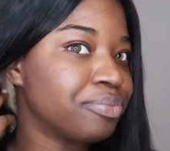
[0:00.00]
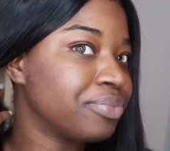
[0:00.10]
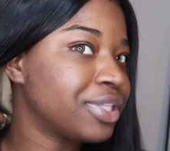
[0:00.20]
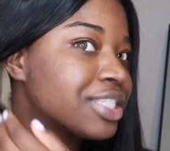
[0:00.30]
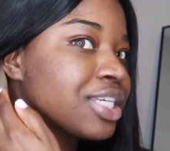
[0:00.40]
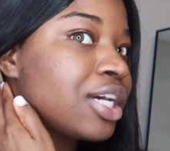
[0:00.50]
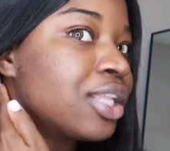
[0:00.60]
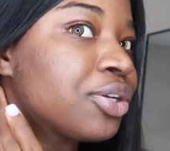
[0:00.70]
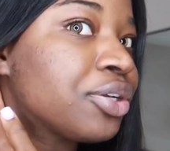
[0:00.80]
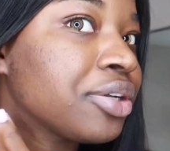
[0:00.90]
this
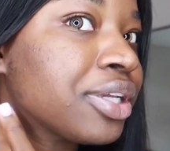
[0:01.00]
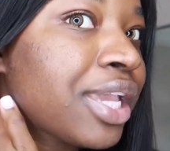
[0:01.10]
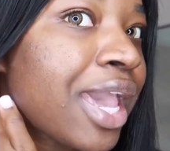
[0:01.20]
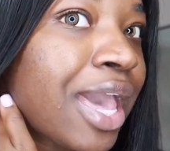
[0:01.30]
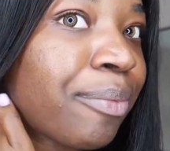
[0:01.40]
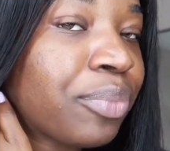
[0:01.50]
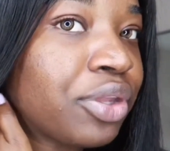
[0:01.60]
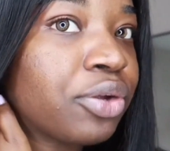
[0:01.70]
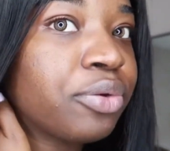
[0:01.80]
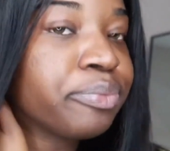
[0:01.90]
color cap,
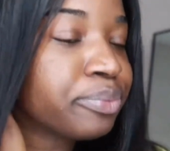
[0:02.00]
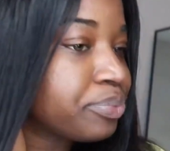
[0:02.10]
you know.